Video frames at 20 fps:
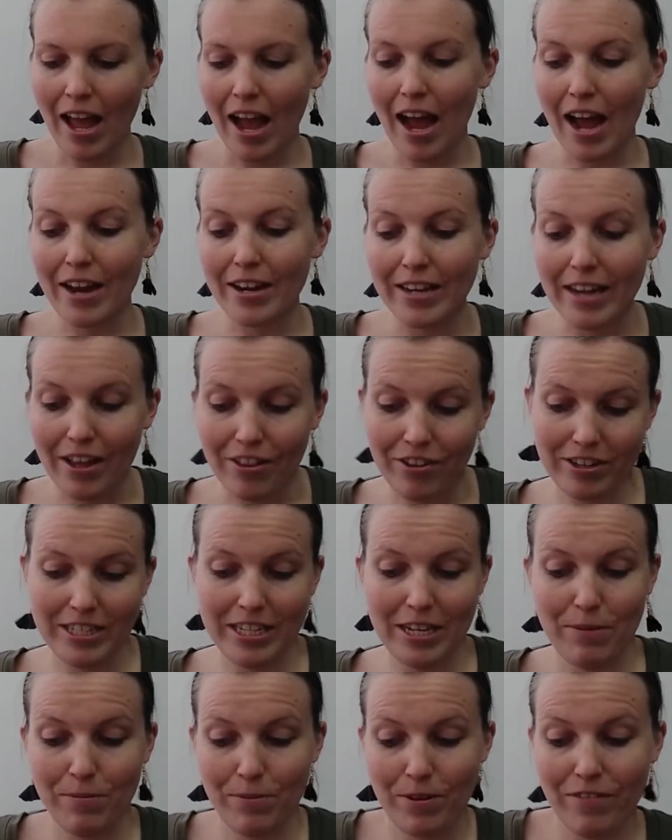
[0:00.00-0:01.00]
Another
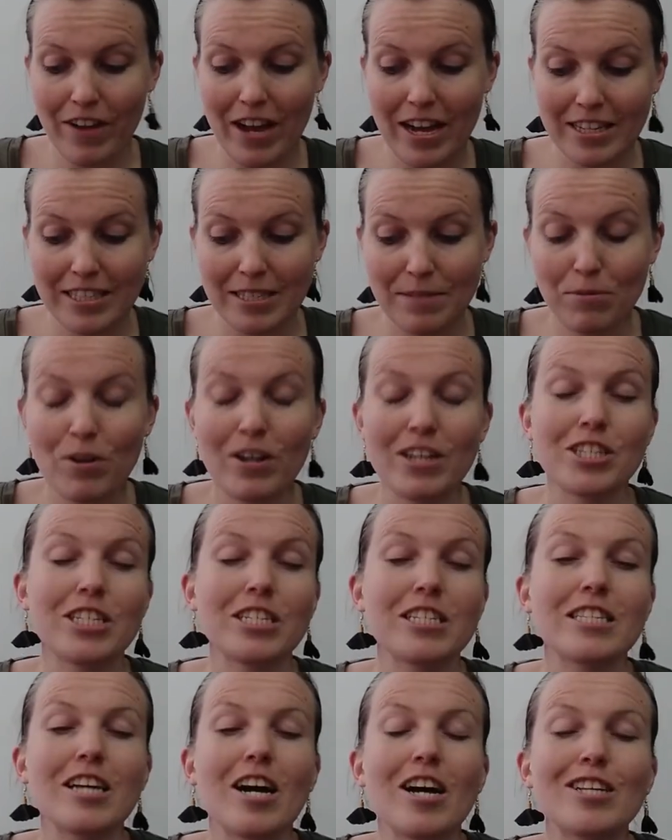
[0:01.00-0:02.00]
tip, we've had some
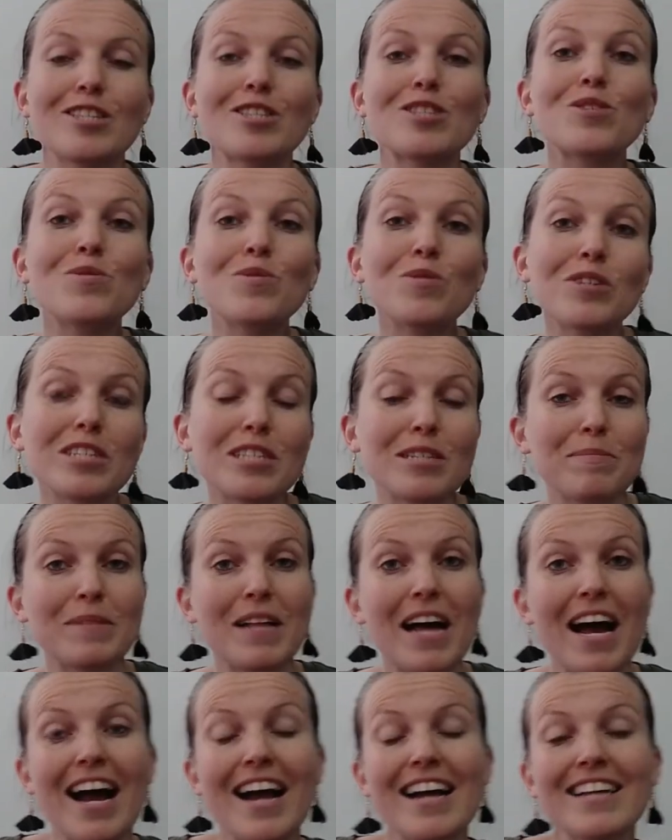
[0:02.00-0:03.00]
questions on school
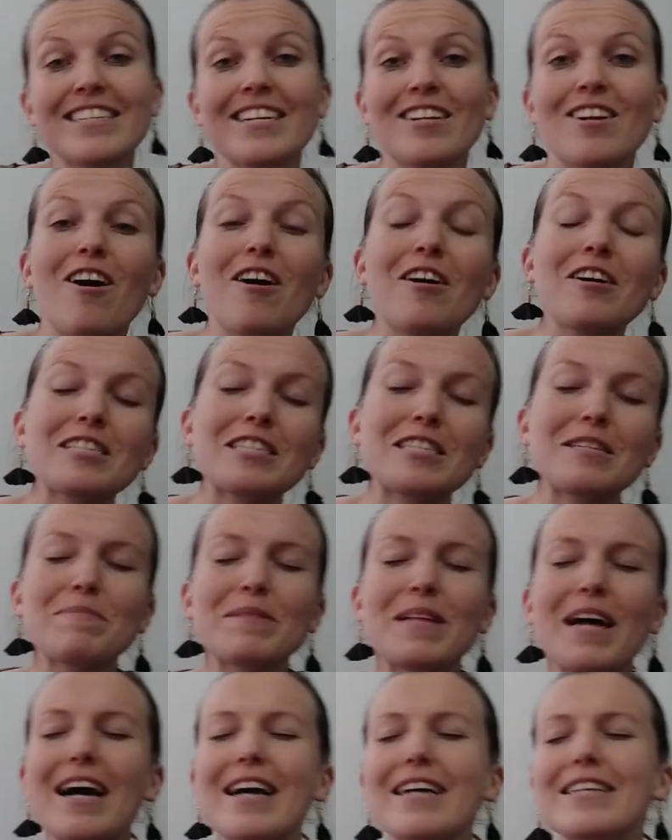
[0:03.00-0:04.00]
supplies and art
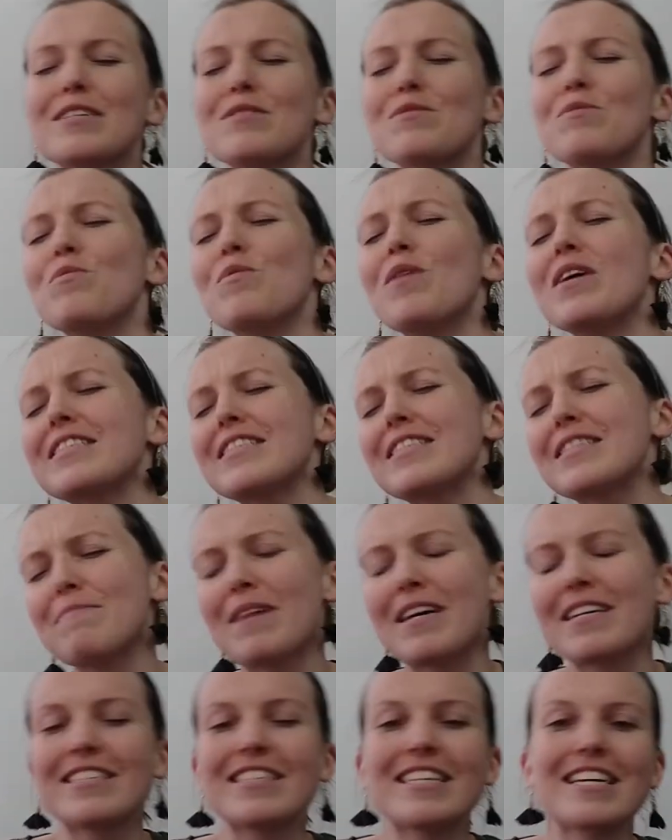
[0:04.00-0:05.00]
supplies and what's the
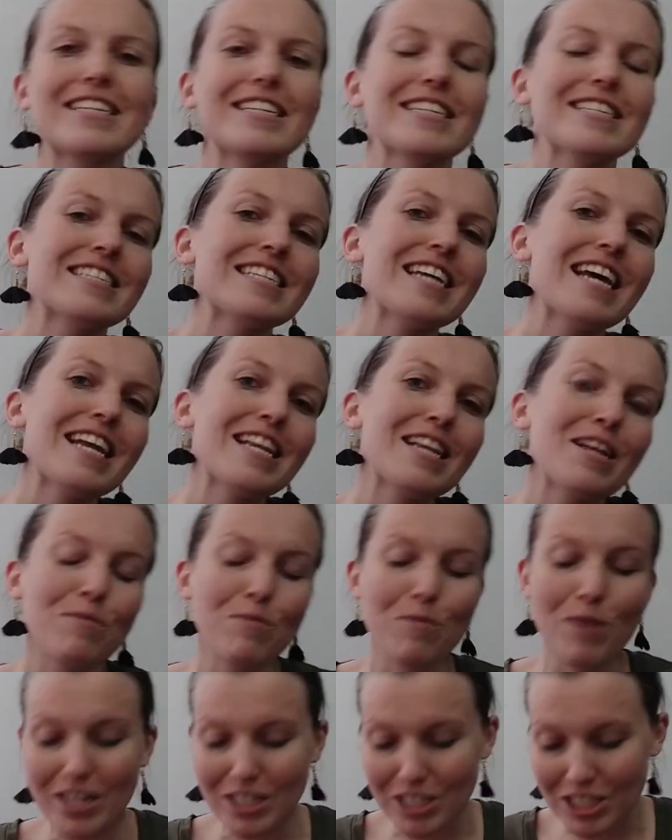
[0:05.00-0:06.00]
best thing to send and
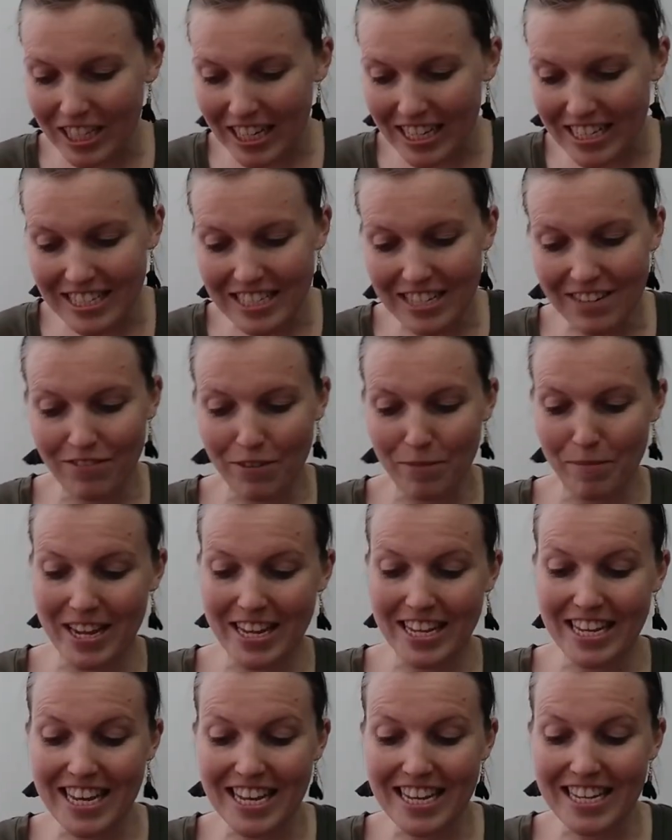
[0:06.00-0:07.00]
what should I send for my
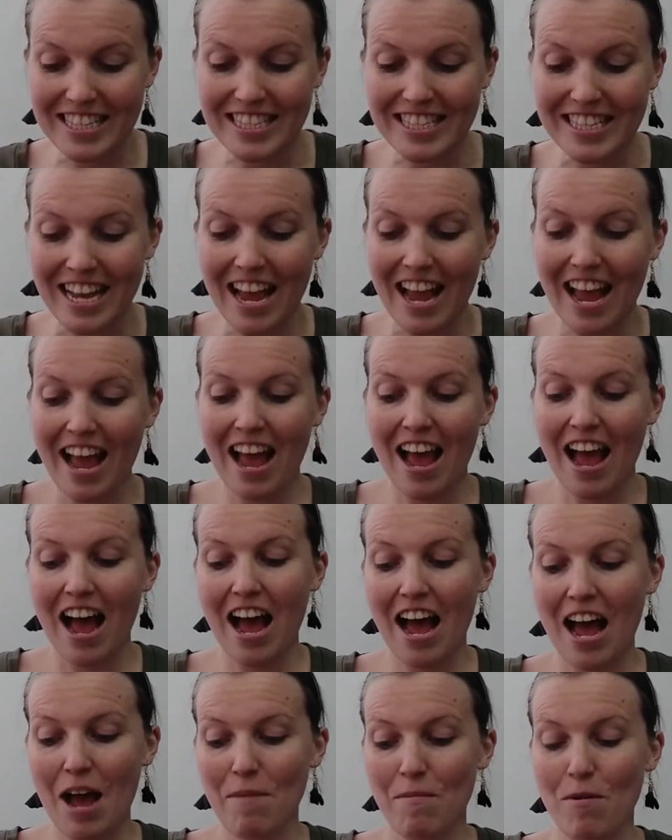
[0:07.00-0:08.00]
kids?
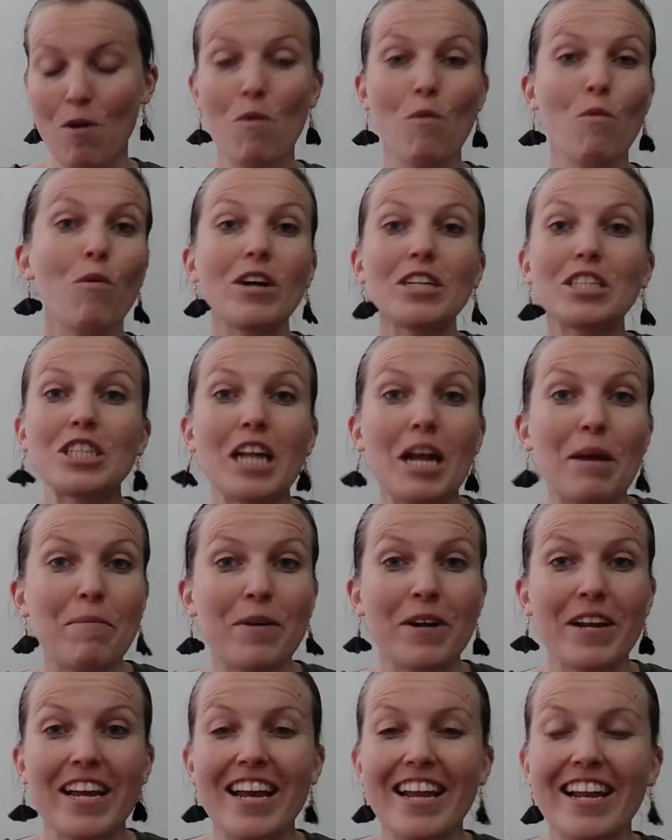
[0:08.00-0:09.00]
What should I
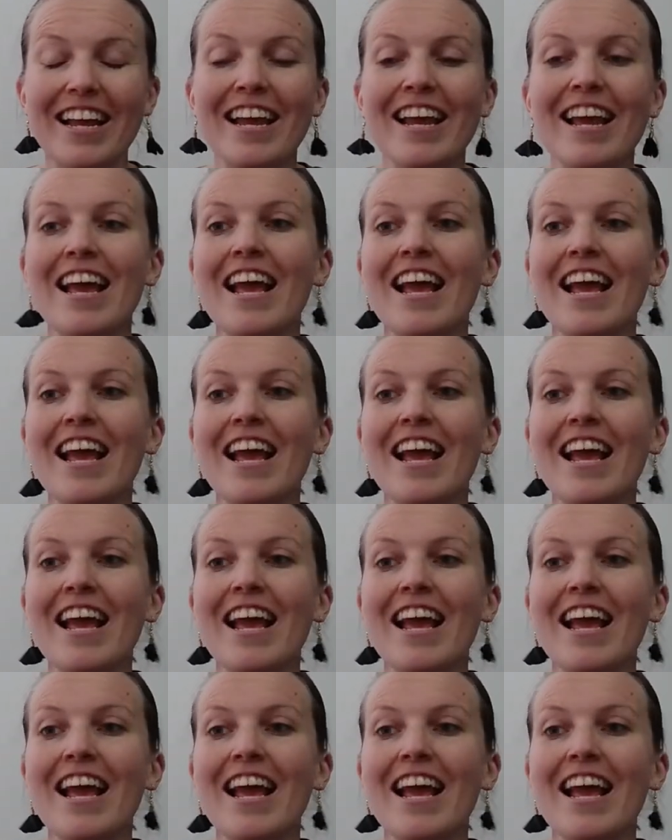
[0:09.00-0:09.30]
put in?